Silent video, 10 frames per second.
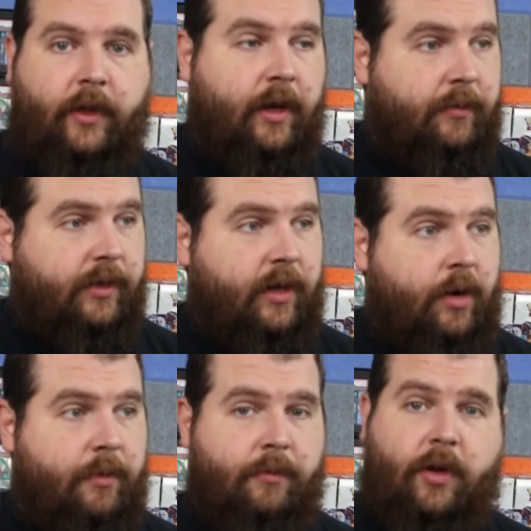just going to
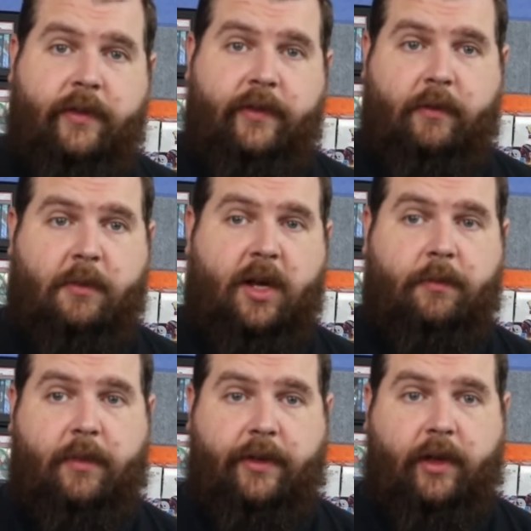open both of them up.
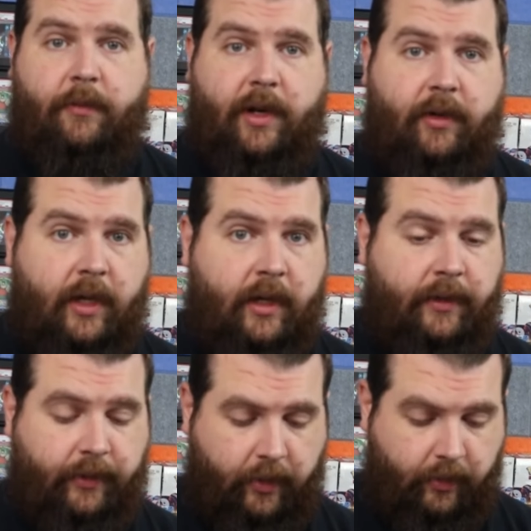I thought about getting
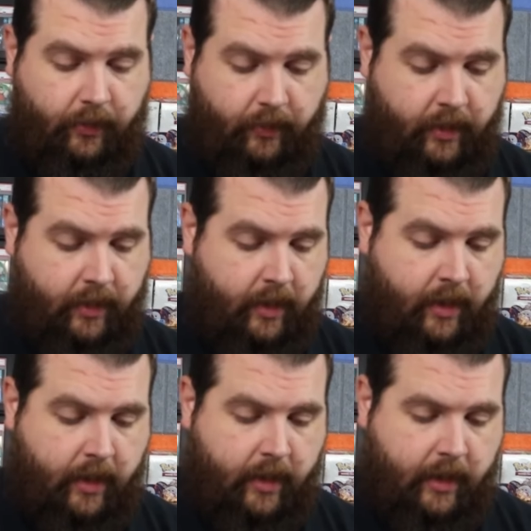two
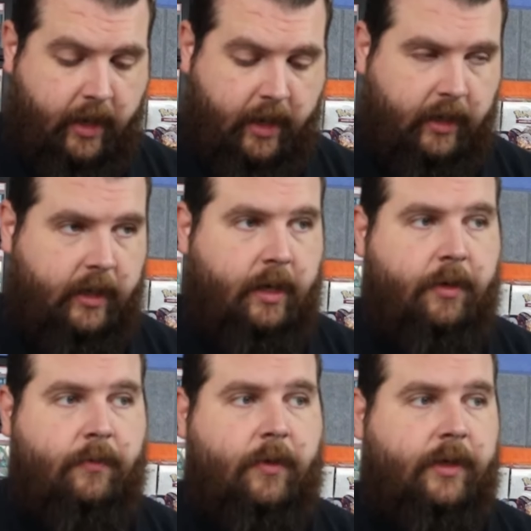and
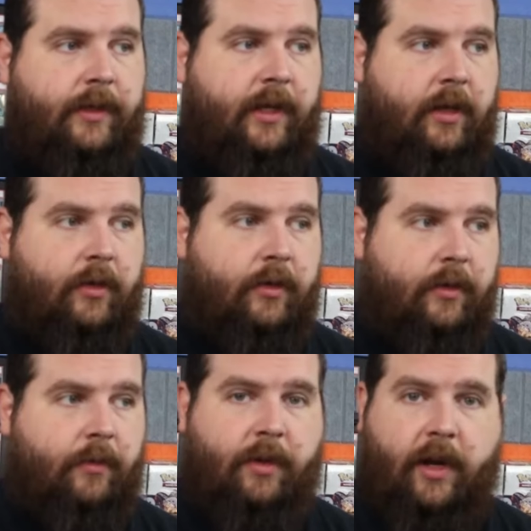keeping one sealed,
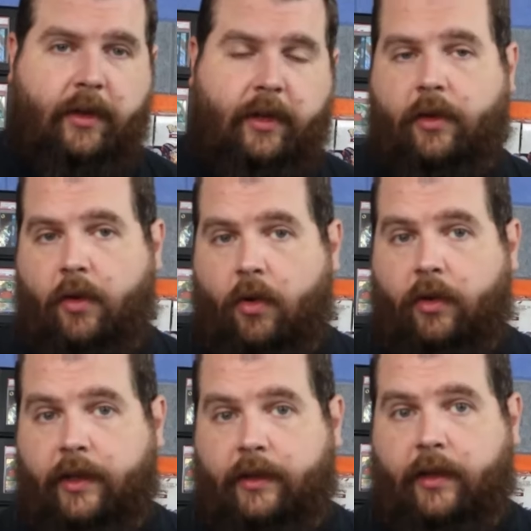but I think the goal
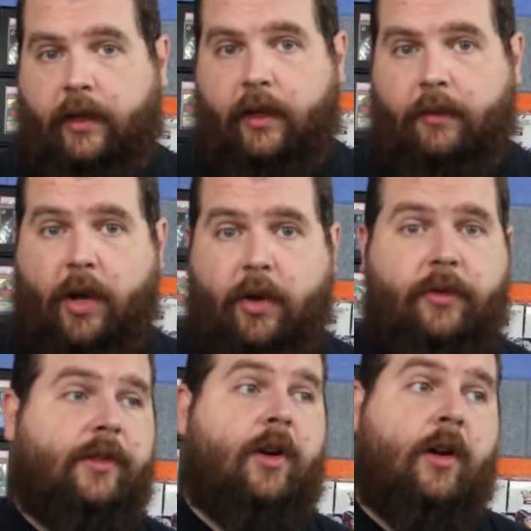is to get bonus
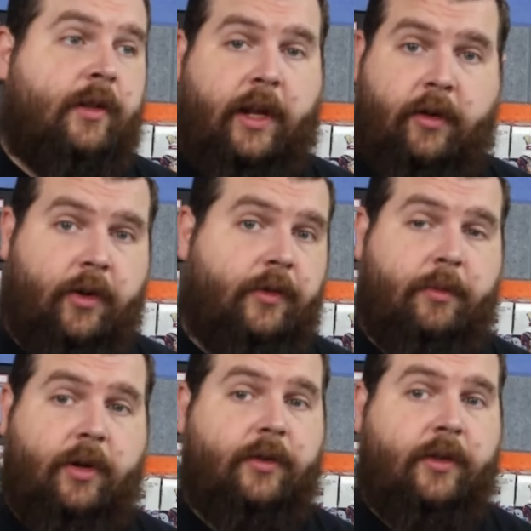cards. I don't know what the
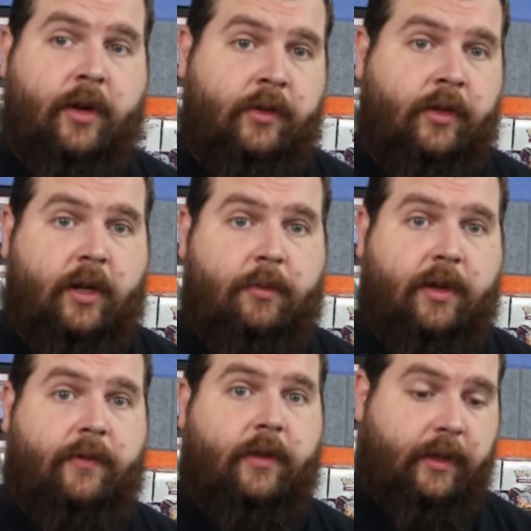bonus cards are going to be
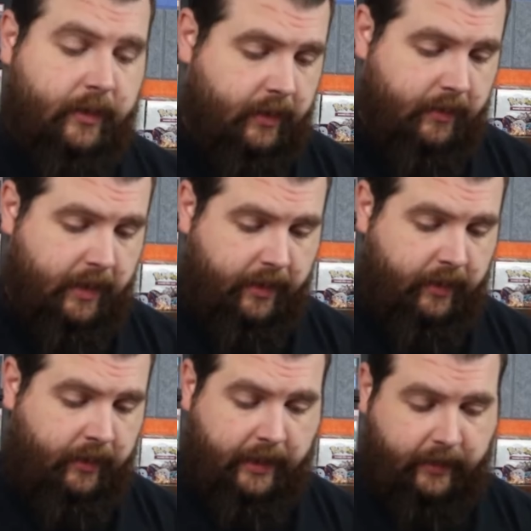for this, and I think
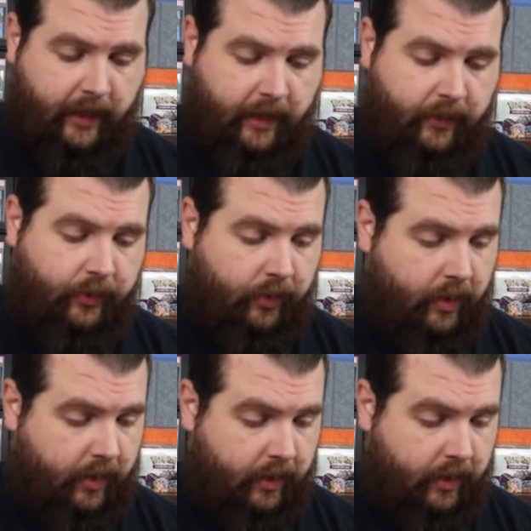that's kind of the draw